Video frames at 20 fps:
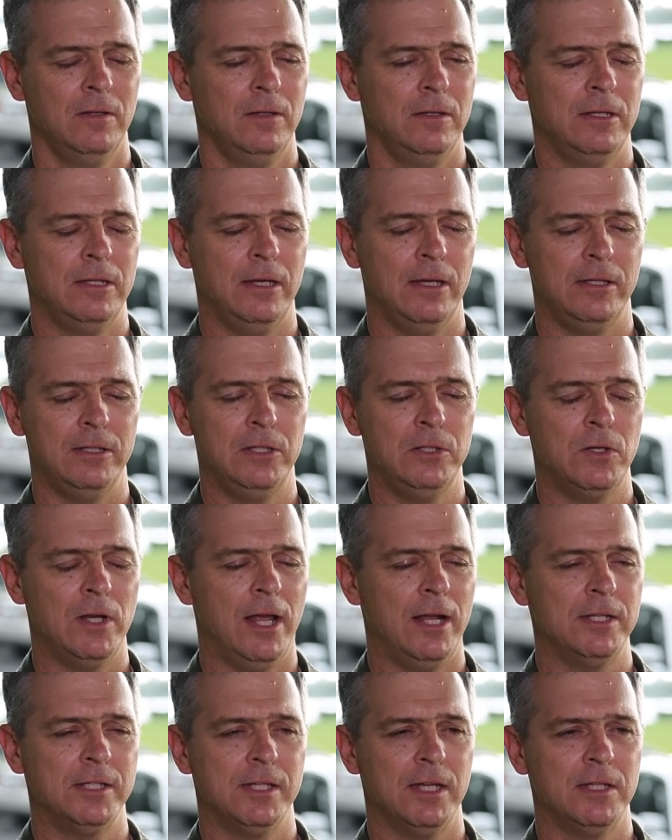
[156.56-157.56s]
The
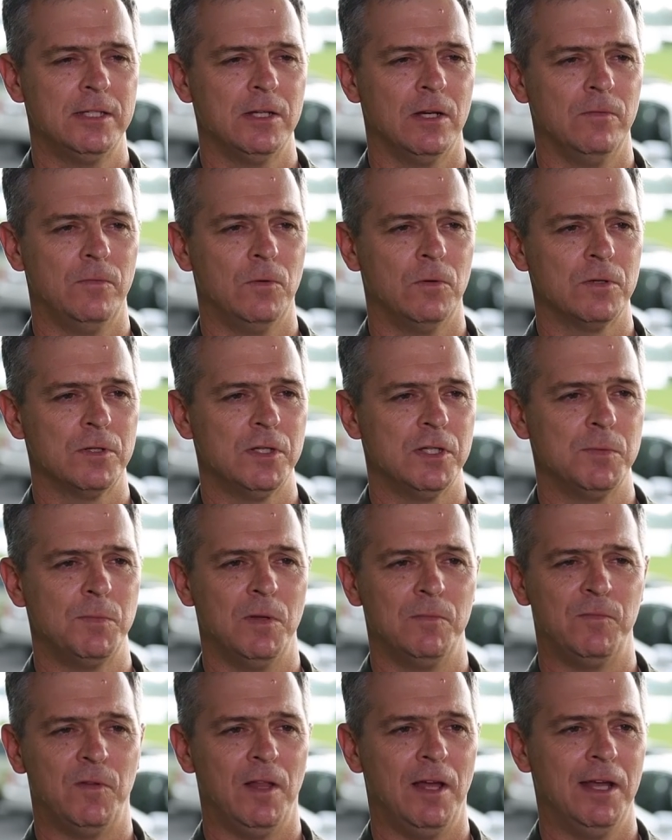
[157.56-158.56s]
United States Air Force has
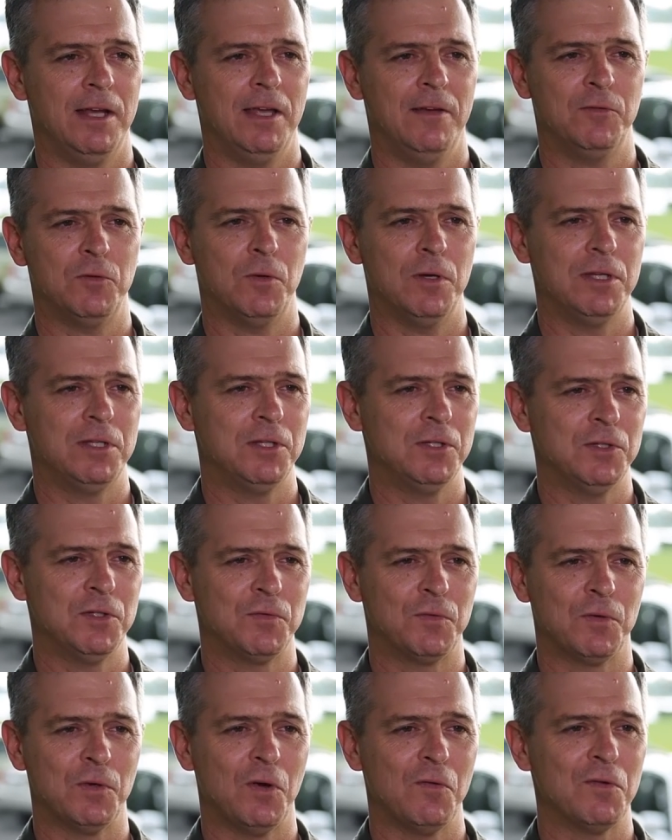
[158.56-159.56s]
been flying
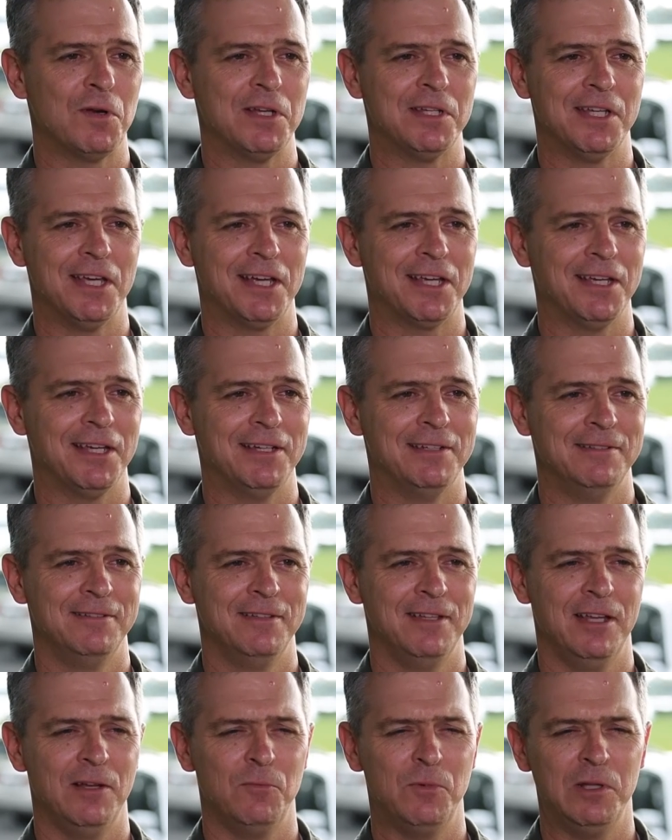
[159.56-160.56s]
F-22s for over a decade,
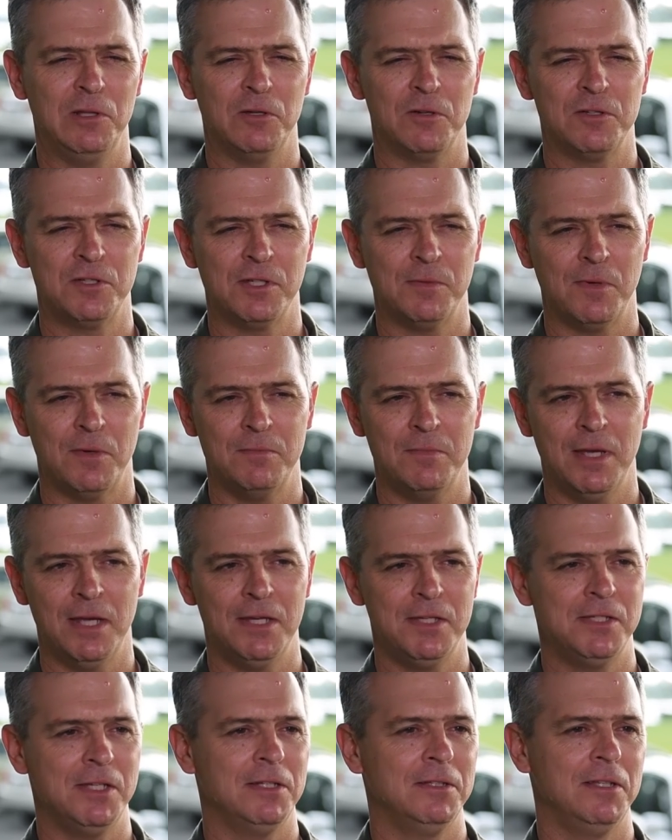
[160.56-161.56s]
and we learned some
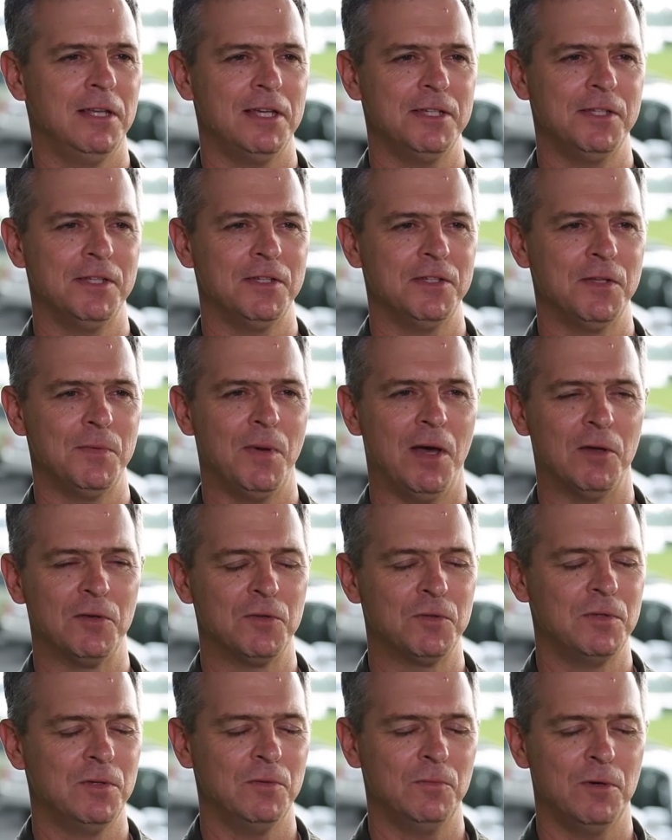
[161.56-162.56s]
amazing lessons about
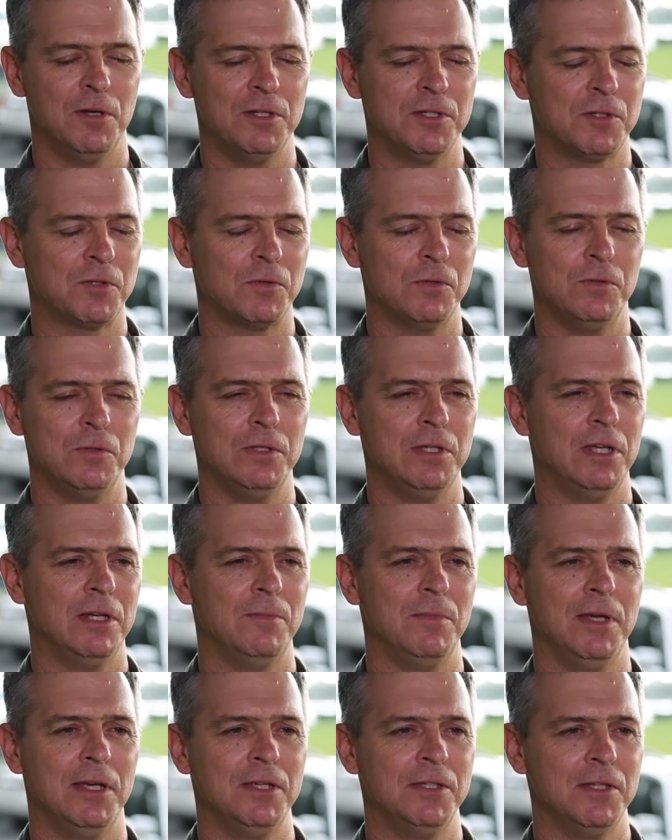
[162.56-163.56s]
what is truly an
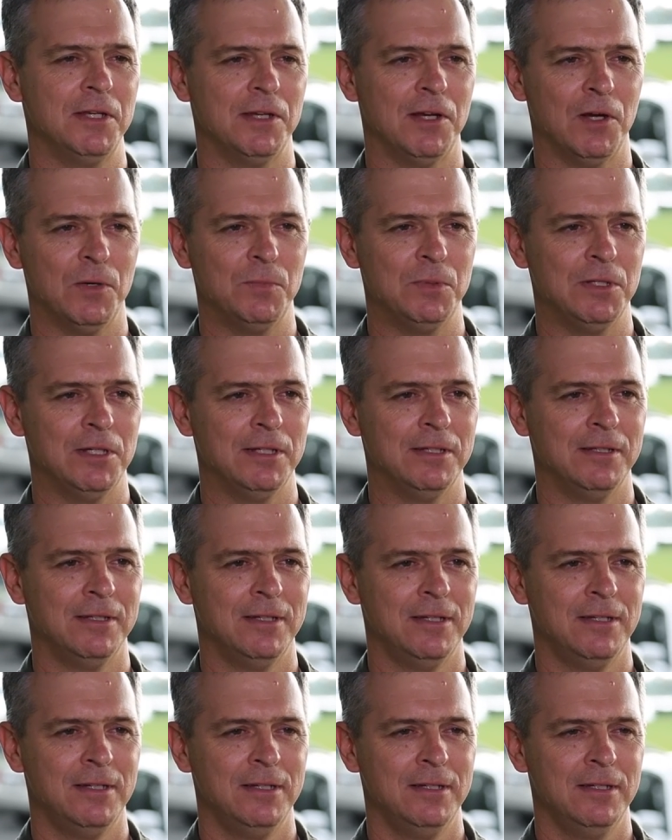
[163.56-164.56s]
amazing airplane.
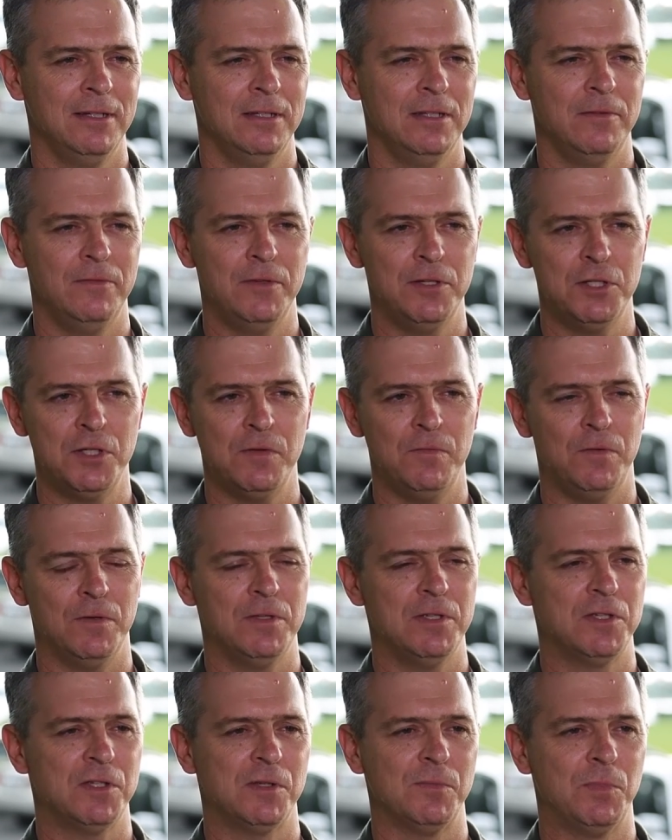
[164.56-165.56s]
The vision for
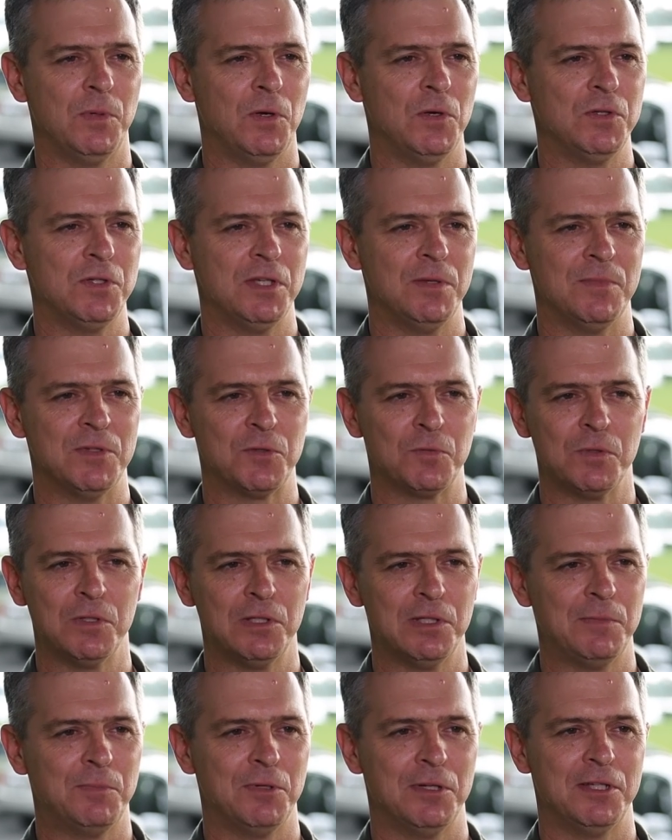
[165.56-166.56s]
this symposium is
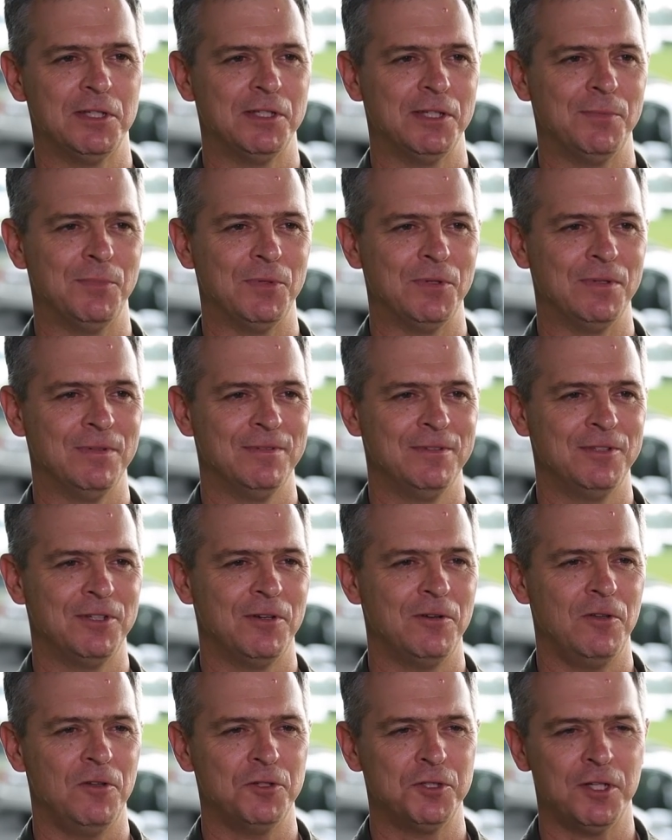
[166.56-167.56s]
really pretty simple.
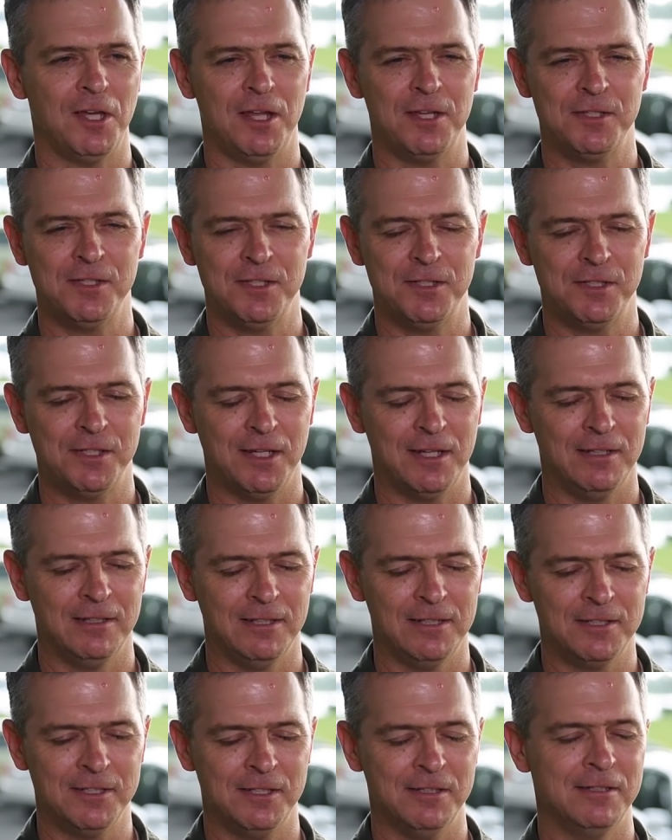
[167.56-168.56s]
General O'Shaughnessy said,
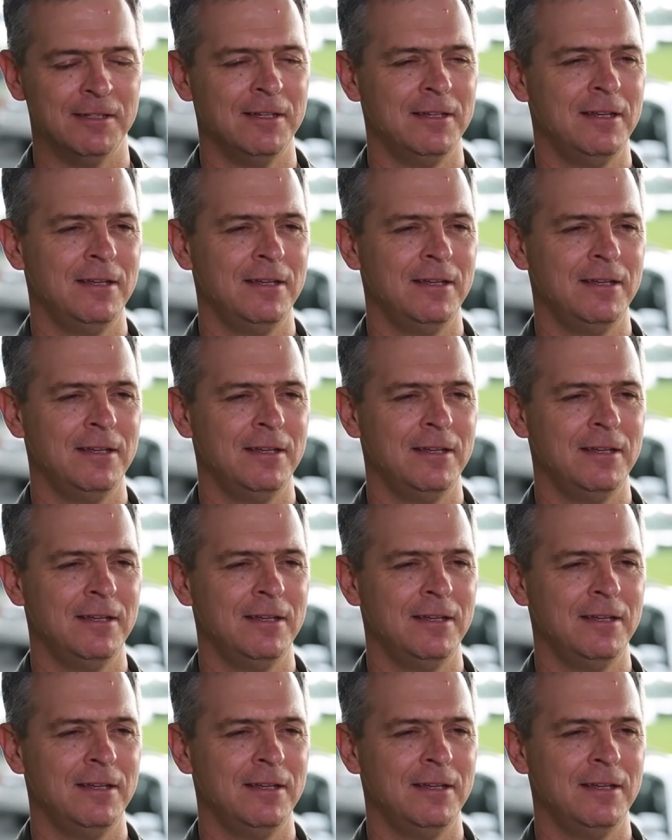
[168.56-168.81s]
listen,